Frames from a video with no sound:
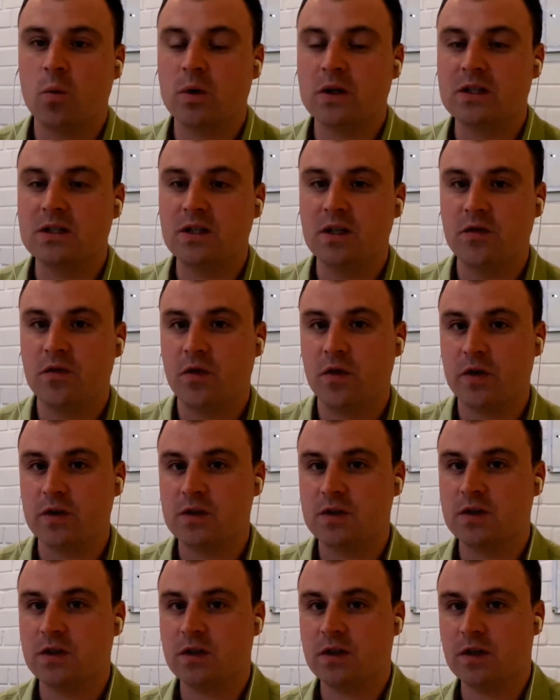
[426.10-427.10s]

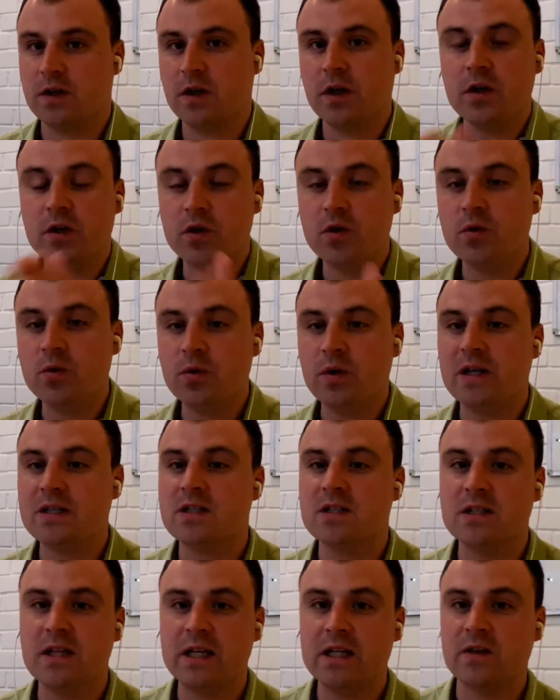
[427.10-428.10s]
differs you as a
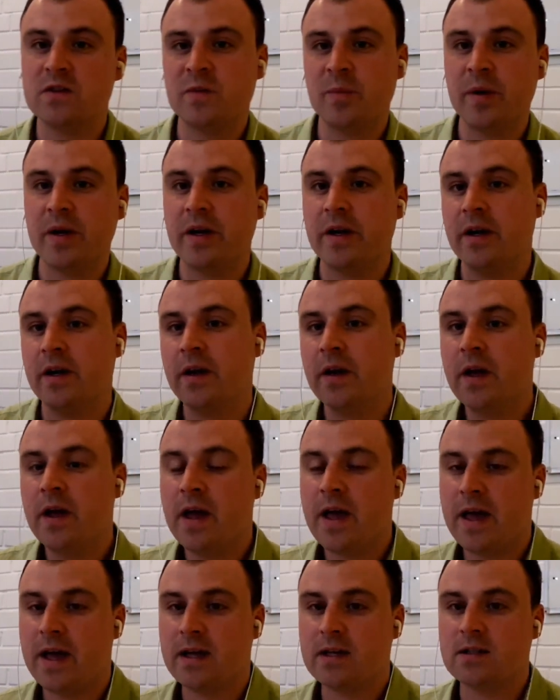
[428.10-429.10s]
native speaker
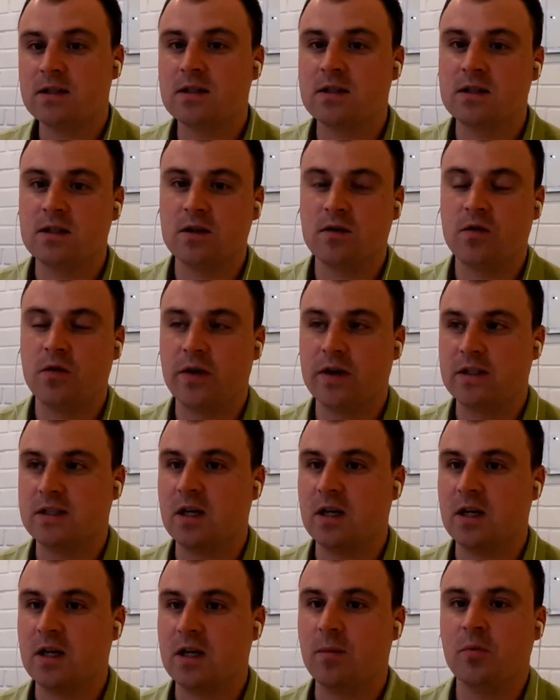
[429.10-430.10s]
and, for
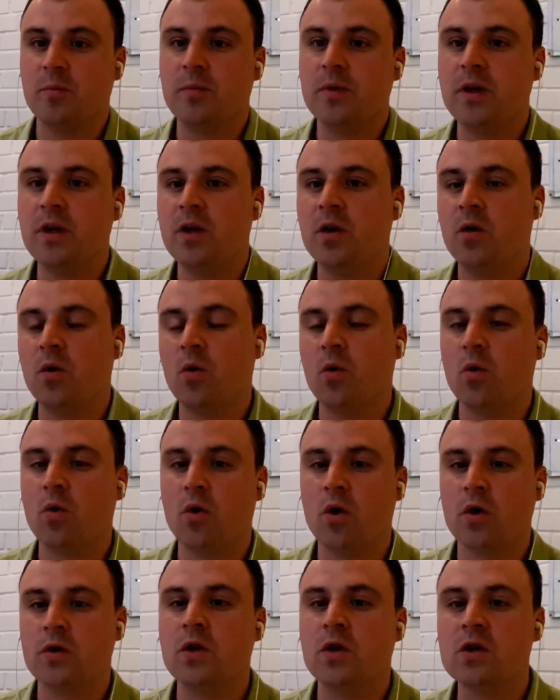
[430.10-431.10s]
example, me
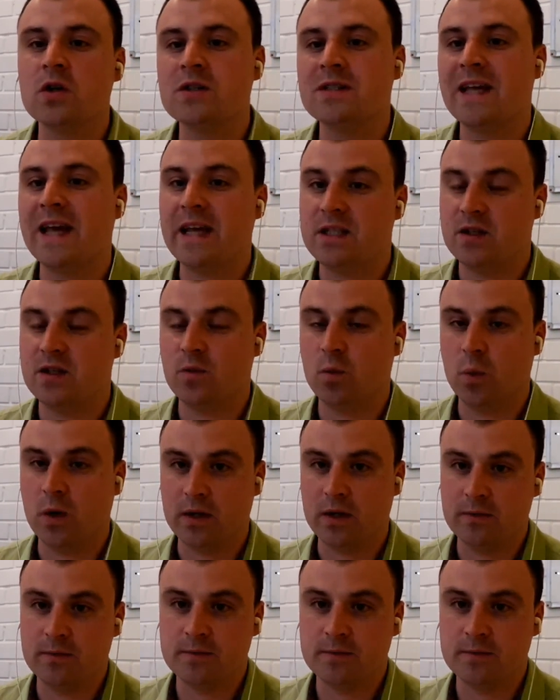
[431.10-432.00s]
or non-native one.